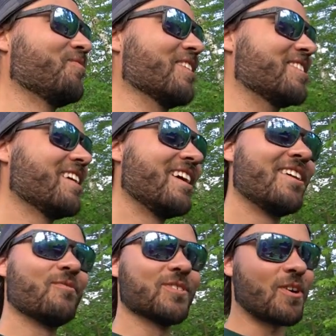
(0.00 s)
which
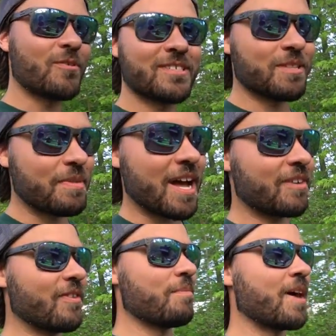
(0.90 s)
was always in the
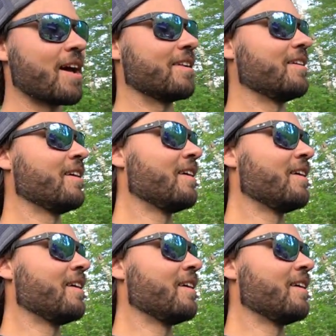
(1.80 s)
back of our mind.